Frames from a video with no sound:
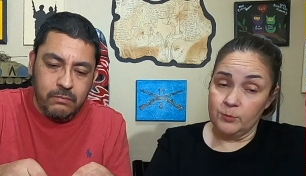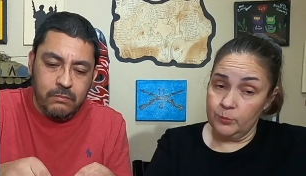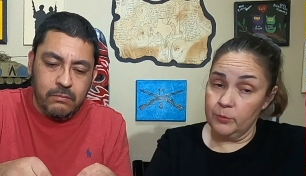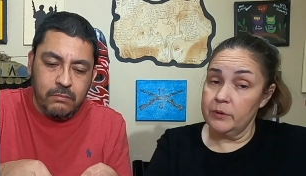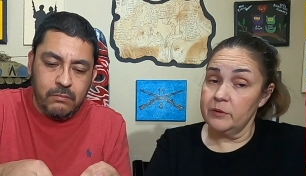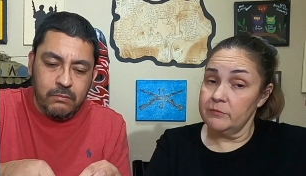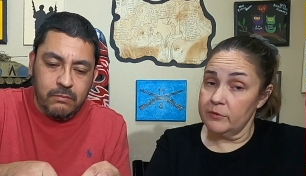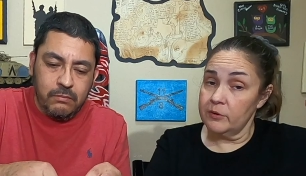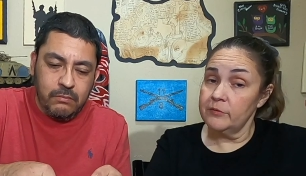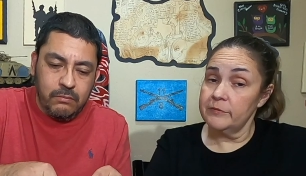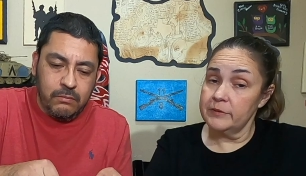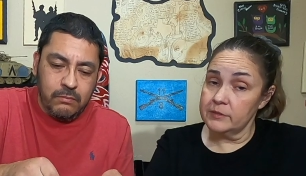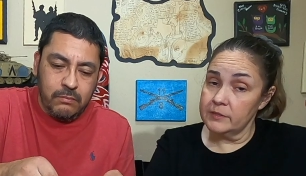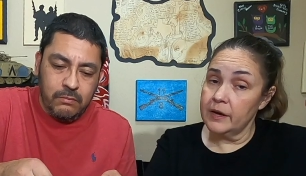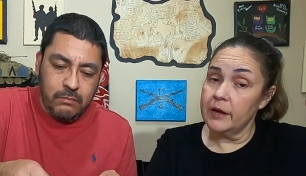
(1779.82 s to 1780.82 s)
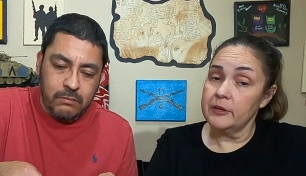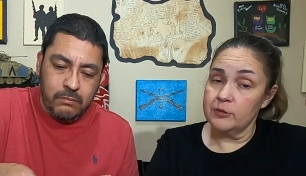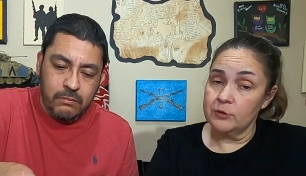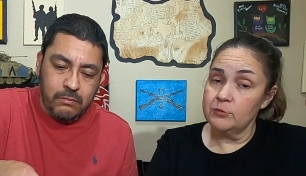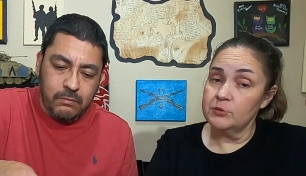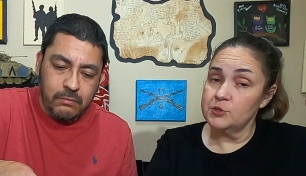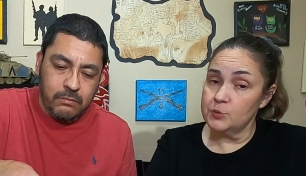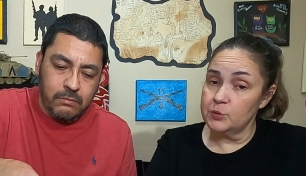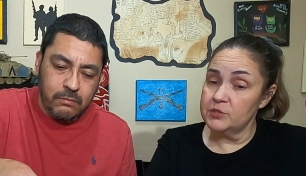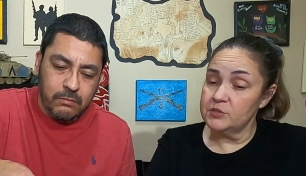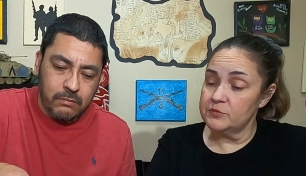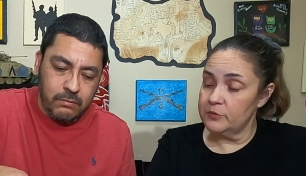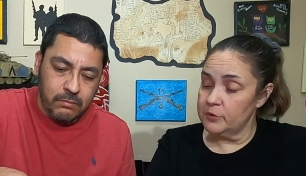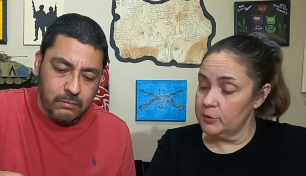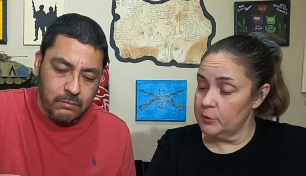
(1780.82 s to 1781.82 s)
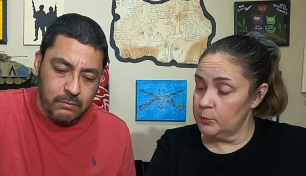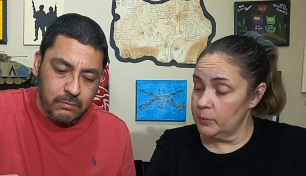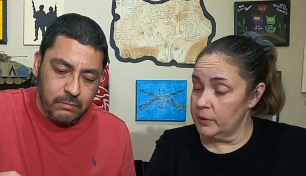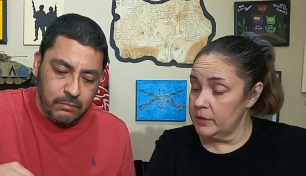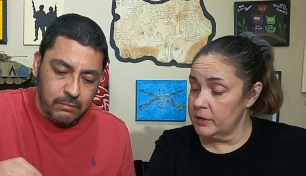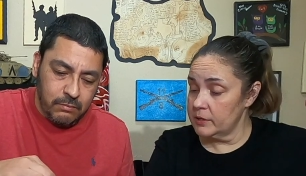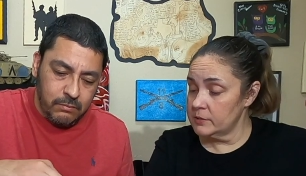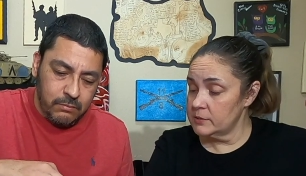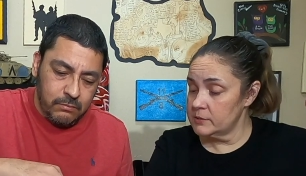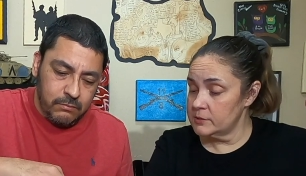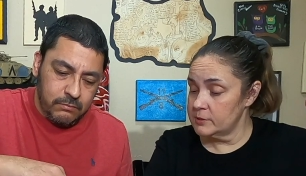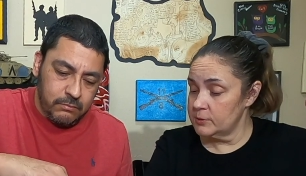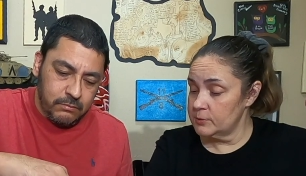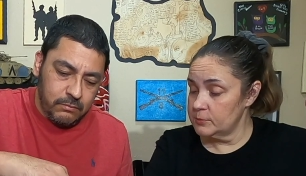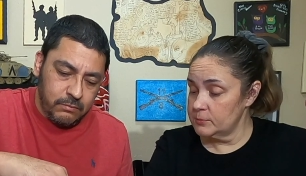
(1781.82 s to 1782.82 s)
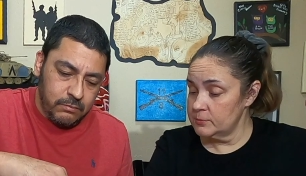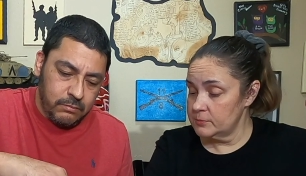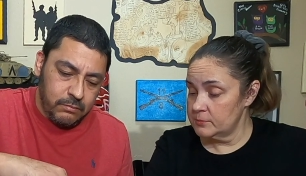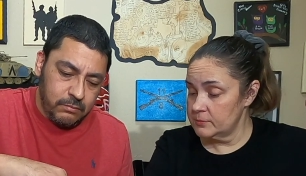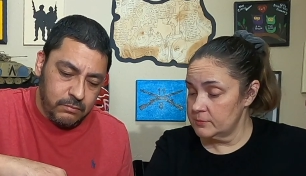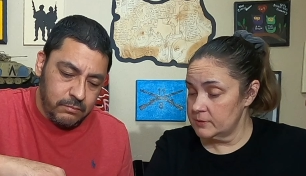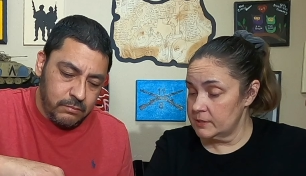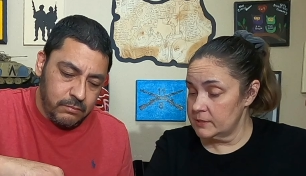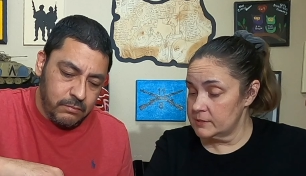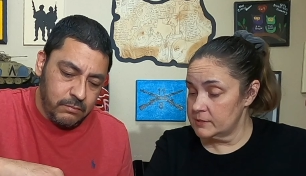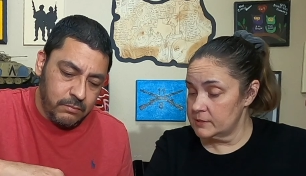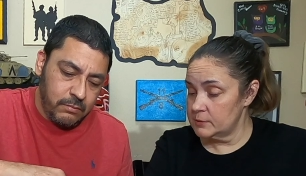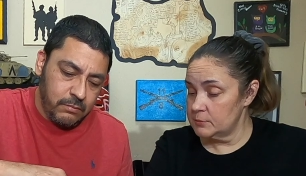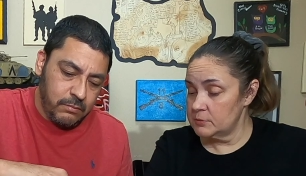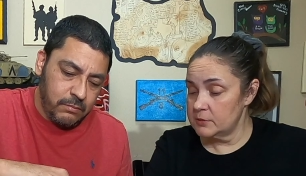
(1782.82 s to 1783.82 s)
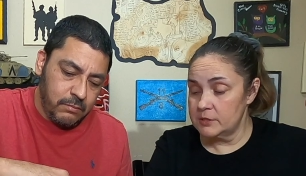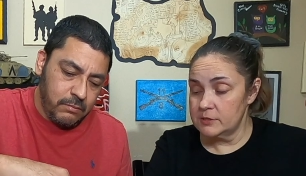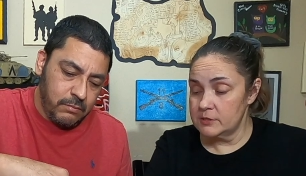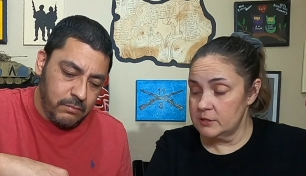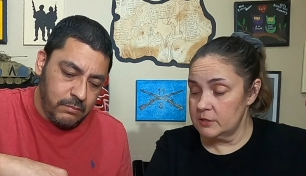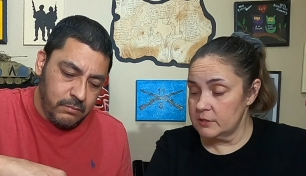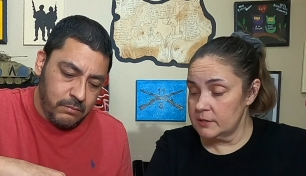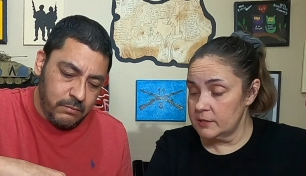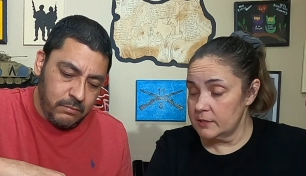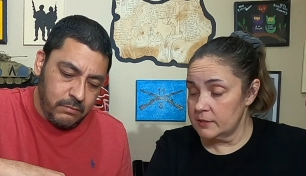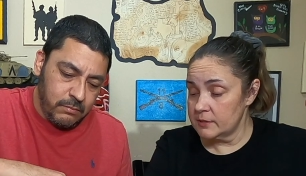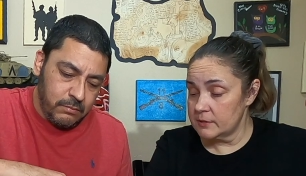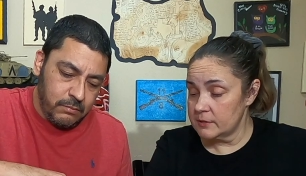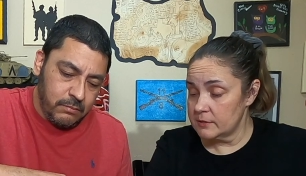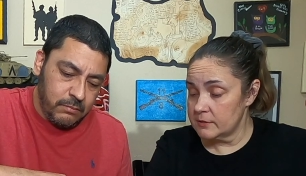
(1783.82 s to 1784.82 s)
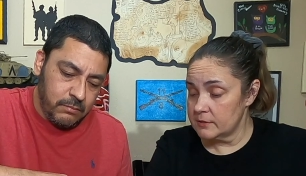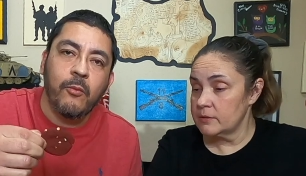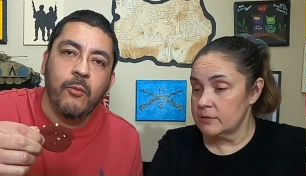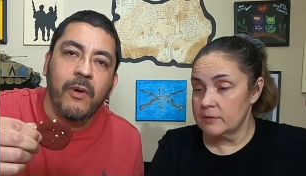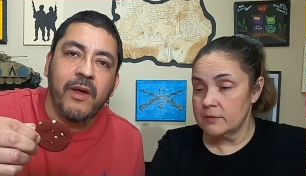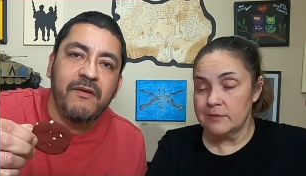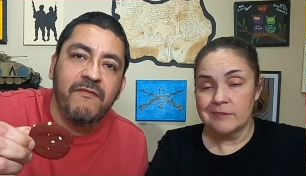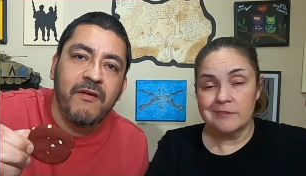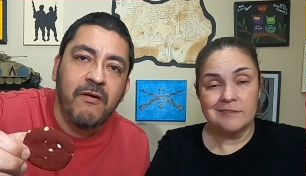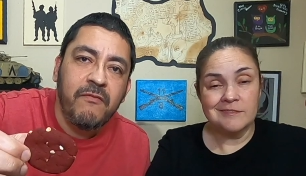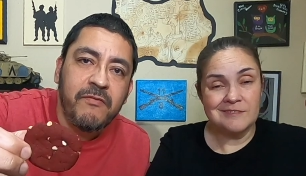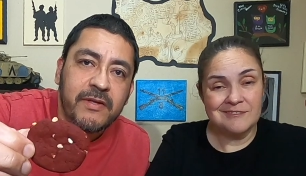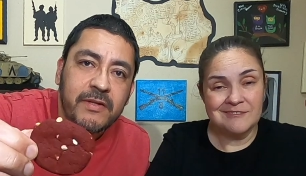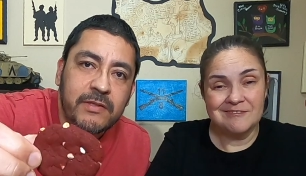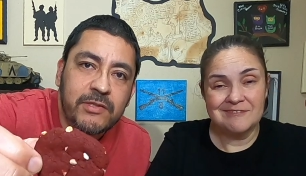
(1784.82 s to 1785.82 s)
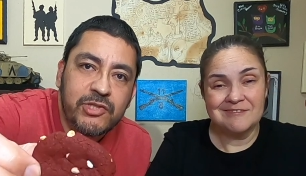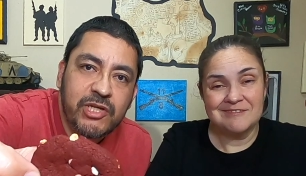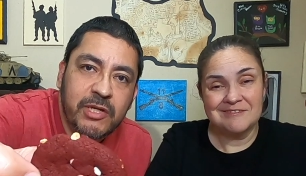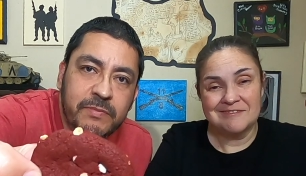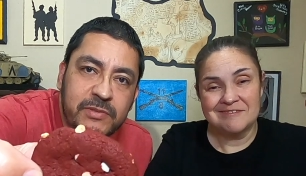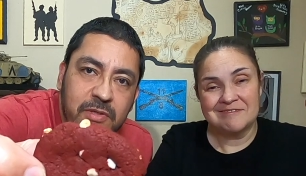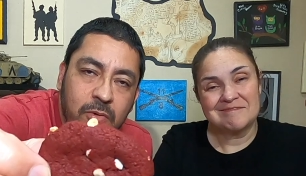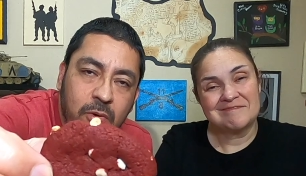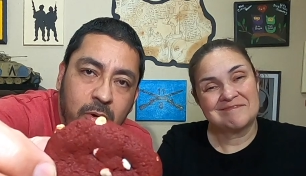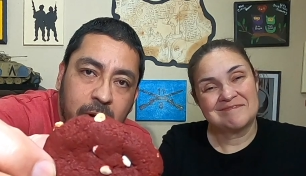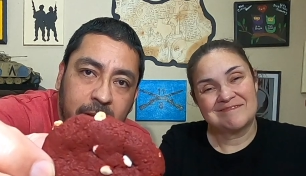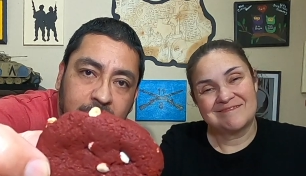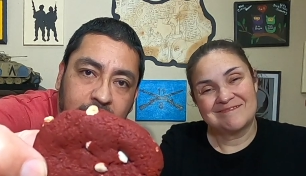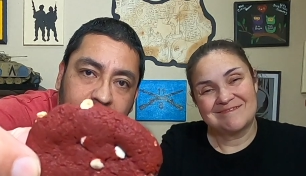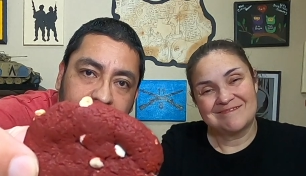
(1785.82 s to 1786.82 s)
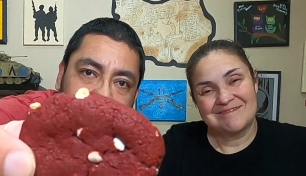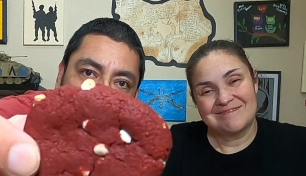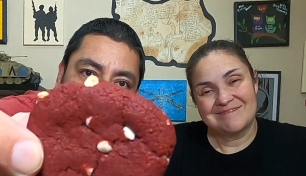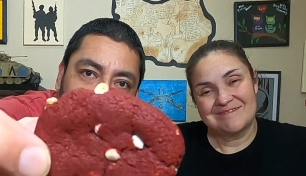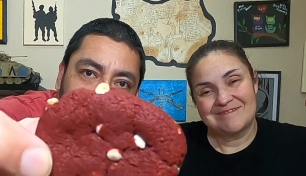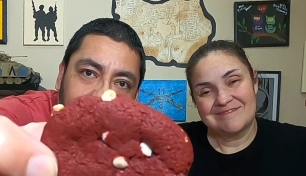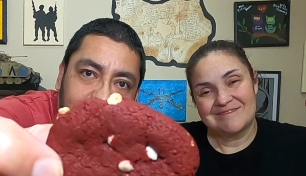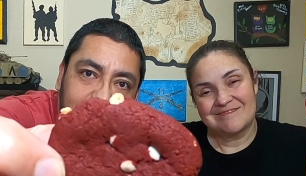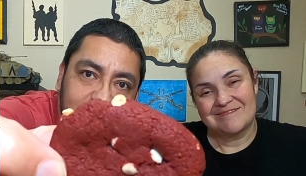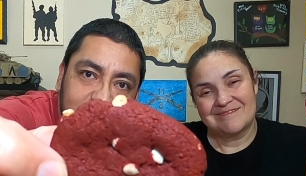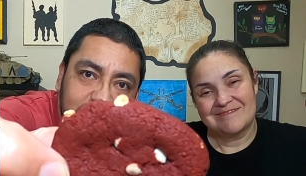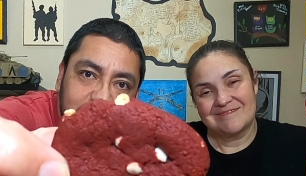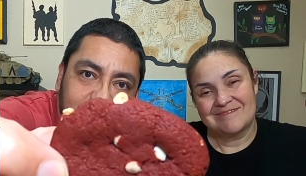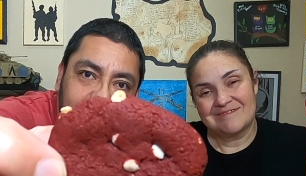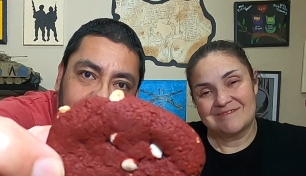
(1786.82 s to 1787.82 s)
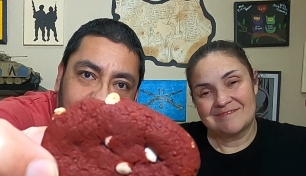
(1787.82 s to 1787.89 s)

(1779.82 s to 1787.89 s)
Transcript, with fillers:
Speaker 1: Red Velvet, I know, is always very red, so let's see what these look like.
Speaker 2: Red Velvet Chips Ahoy, guys.